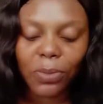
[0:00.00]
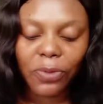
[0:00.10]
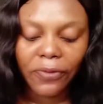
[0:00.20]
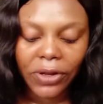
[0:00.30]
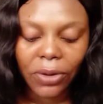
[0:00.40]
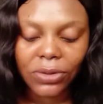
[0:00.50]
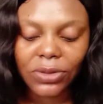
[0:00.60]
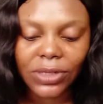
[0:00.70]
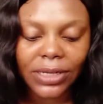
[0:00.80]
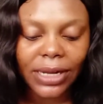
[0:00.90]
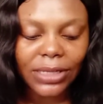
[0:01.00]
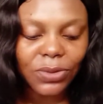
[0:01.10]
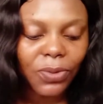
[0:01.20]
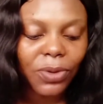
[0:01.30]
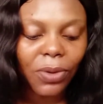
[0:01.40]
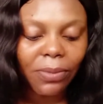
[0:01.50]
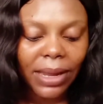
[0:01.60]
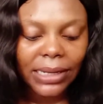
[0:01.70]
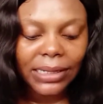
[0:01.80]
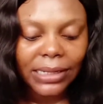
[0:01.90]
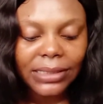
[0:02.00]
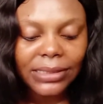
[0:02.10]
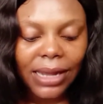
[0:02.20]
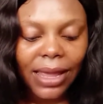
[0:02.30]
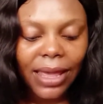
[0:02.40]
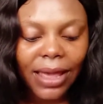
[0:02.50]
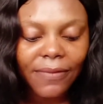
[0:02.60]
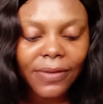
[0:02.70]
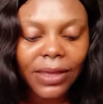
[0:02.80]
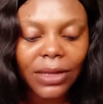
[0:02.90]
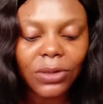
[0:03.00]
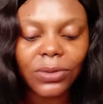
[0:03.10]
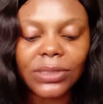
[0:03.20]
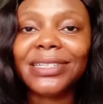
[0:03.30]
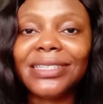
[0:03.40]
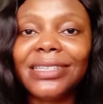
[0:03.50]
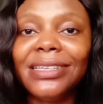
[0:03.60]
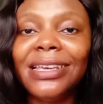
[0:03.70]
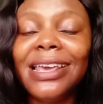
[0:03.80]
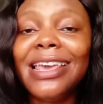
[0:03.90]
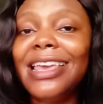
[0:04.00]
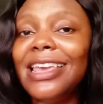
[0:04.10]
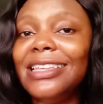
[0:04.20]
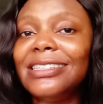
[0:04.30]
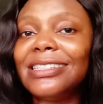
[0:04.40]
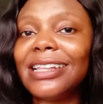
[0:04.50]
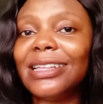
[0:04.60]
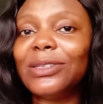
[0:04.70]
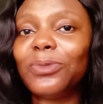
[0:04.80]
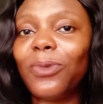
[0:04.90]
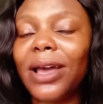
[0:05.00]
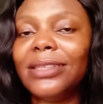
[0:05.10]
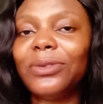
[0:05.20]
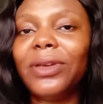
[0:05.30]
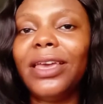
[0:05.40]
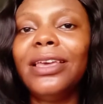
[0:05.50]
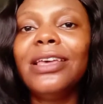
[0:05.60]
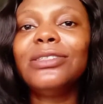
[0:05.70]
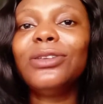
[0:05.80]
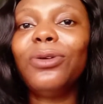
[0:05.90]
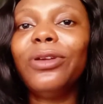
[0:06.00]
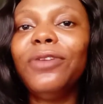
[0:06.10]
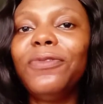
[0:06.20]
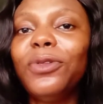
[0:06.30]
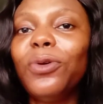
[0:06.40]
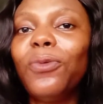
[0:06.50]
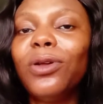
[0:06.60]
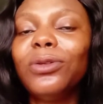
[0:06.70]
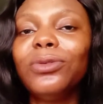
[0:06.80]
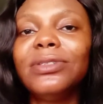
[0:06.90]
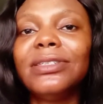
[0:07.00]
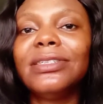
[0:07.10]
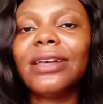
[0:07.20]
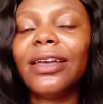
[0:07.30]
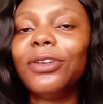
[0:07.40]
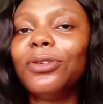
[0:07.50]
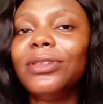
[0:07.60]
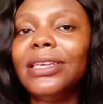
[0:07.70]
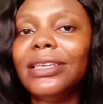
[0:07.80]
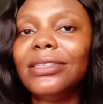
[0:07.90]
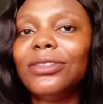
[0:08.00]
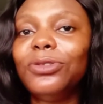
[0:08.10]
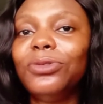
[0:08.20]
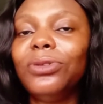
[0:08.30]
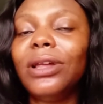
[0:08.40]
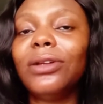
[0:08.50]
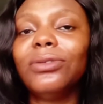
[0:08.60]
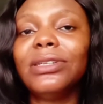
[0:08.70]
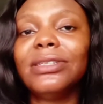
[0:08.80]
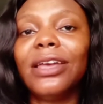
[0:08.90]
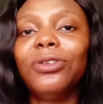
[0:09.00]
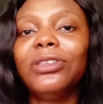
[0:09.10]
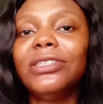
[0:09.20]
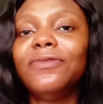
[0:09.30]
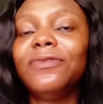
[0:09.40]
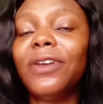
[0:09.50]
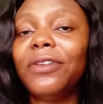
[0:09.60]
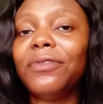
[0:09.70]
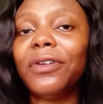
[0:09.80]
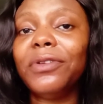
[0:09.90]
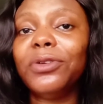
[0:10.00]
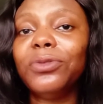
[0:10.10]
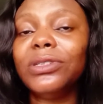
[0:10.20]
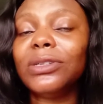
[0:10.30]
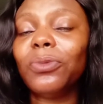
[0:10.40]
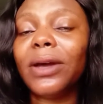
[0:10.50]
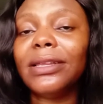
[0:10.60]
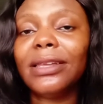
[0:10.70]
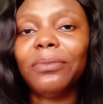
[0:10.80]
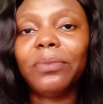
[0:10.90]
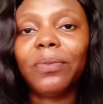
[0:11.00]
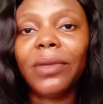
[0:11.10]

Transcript: moving on to the next one on my list, I have here Glutathione instant white. Okay, so if you know what glutathione is, you know that glutathione is very good. It's a whitening